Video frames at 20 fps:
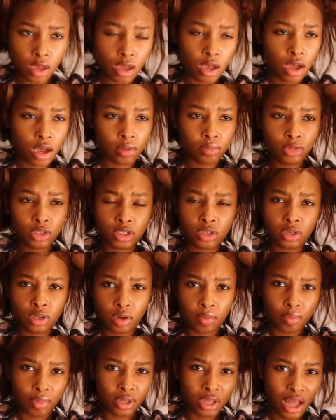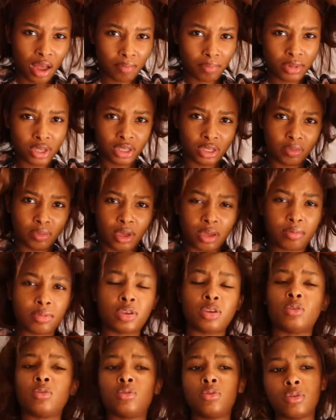I'm just gonna plop this
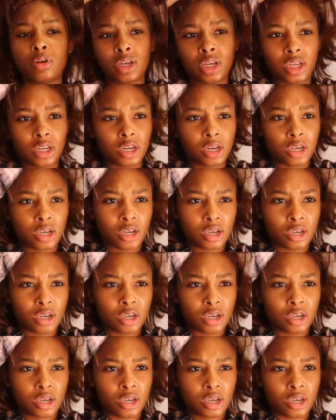baby on.